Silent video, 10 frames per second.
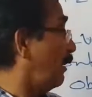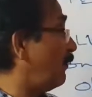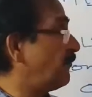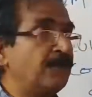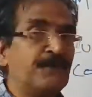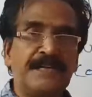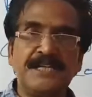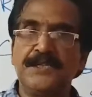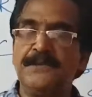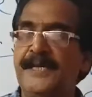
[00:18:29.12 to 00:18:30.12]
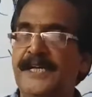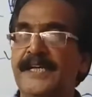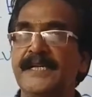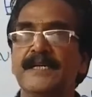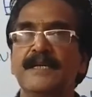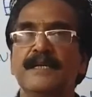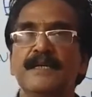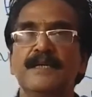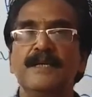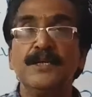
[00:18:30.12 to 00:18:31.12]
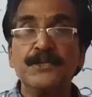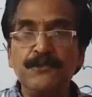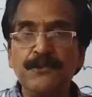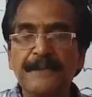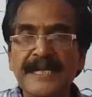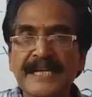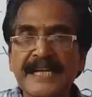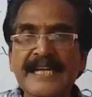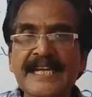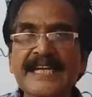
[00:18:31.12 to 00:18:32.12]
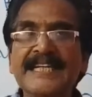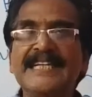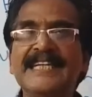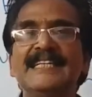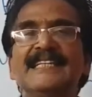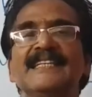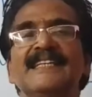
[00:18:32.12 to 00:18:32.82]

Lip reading: of your resume should be neat